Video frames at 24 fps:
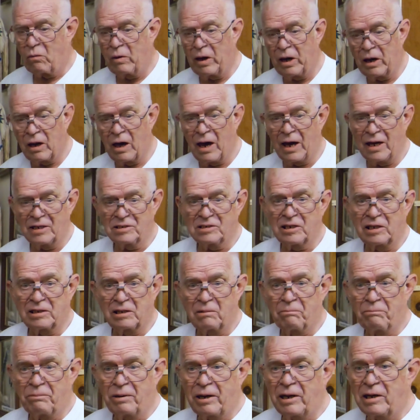realize that
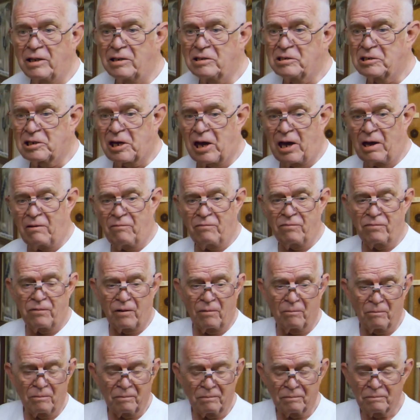the beads came
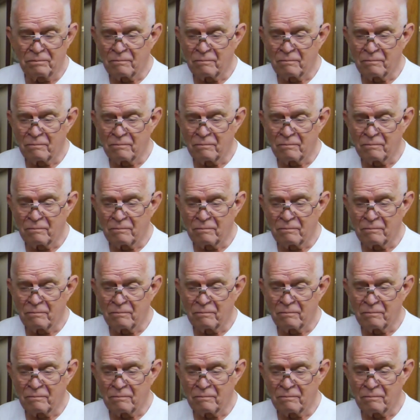from